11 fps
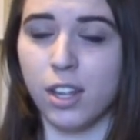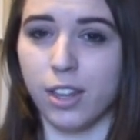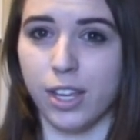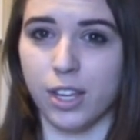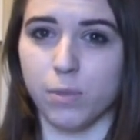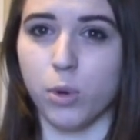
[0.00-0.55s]

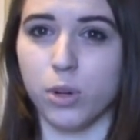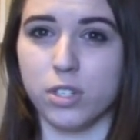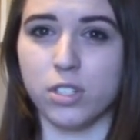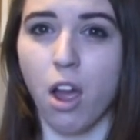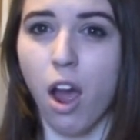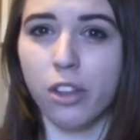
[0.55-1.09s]
like a more
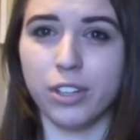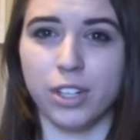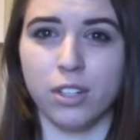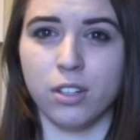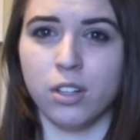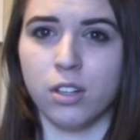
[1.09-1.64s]
tolerant
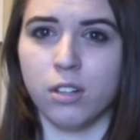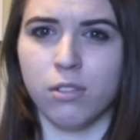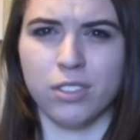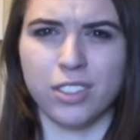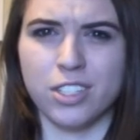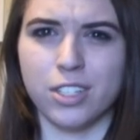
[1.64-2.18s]

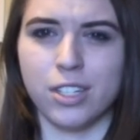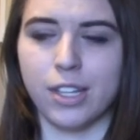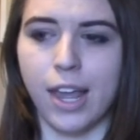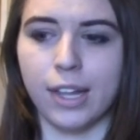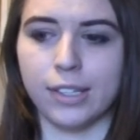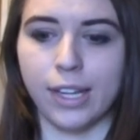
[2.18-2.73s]
religion than
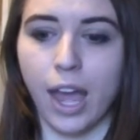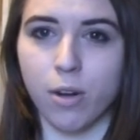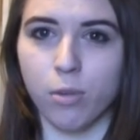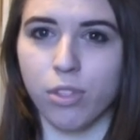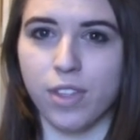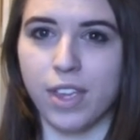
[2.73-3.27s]
that. Like, I
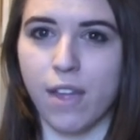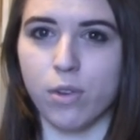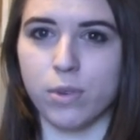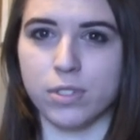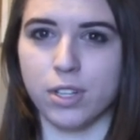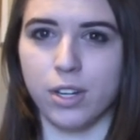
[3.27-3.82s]
don't think
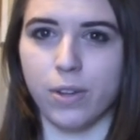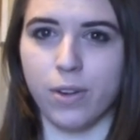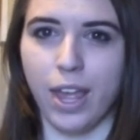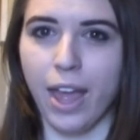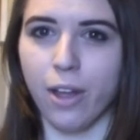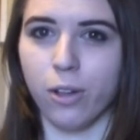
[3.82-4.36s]
everyone's going to go to
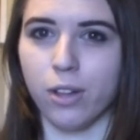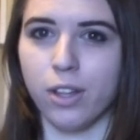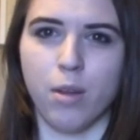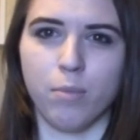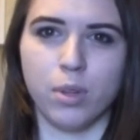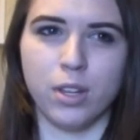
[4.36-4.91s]
hell
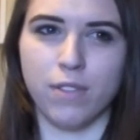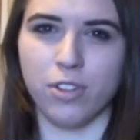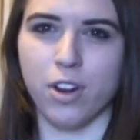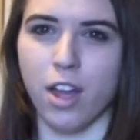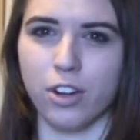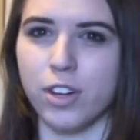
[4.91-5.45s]
if they're
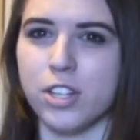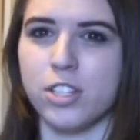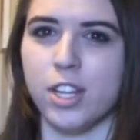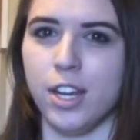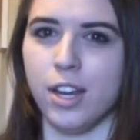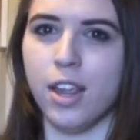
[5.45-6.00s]
not
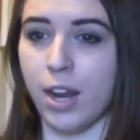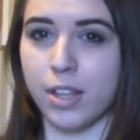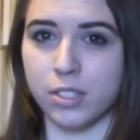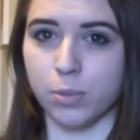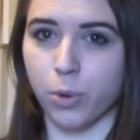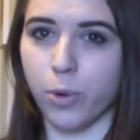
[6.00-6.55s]
Christian. I
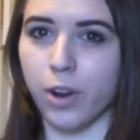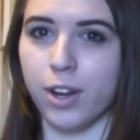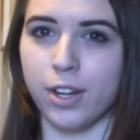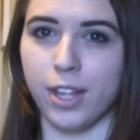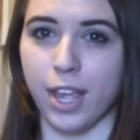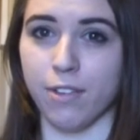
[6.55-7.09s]

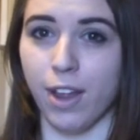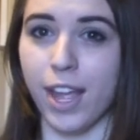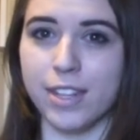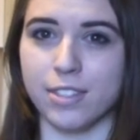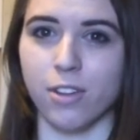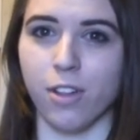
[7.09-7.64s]
support gay
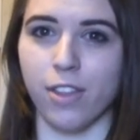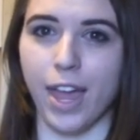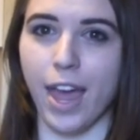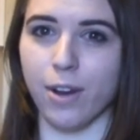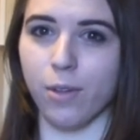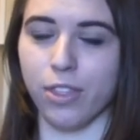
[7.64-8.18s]
rights and all that.
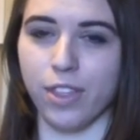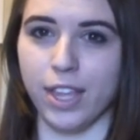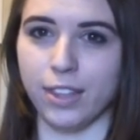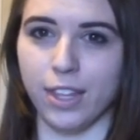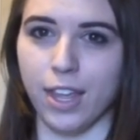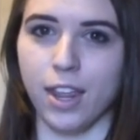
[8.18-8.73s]
I don't
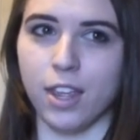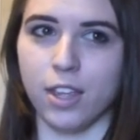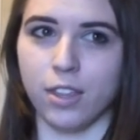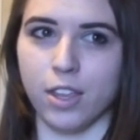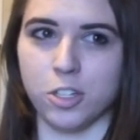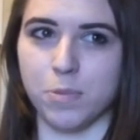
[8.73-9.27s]
think that
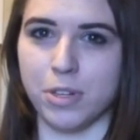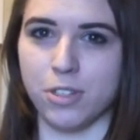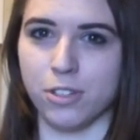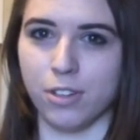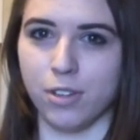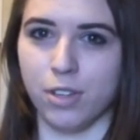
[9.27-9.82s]
they should
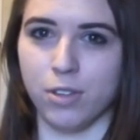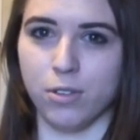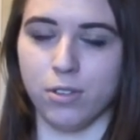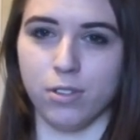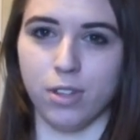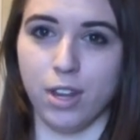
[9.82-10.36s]
be
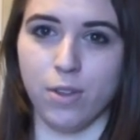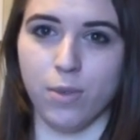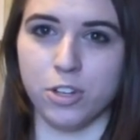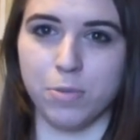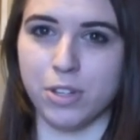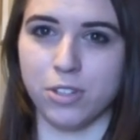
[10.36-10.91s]
anyone
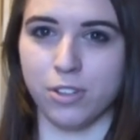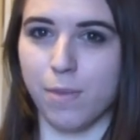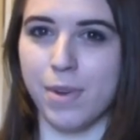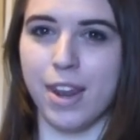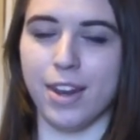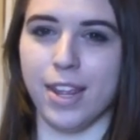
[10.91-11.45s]
should be
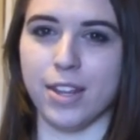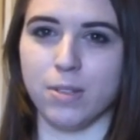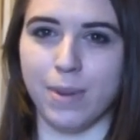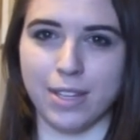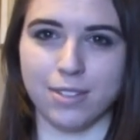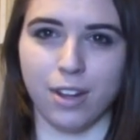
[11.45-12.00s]
discriminated against
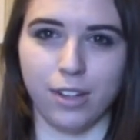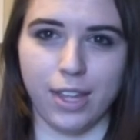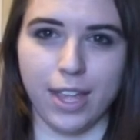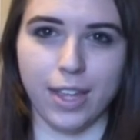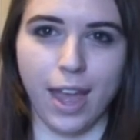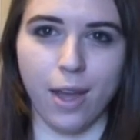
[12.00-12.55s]
based on
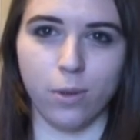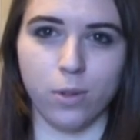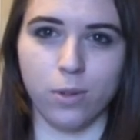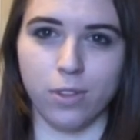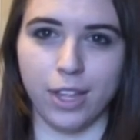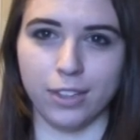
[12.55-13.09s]
like
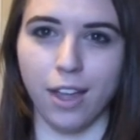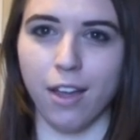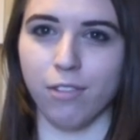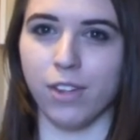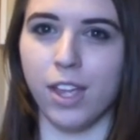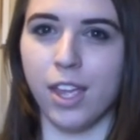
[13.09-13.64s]
who they love.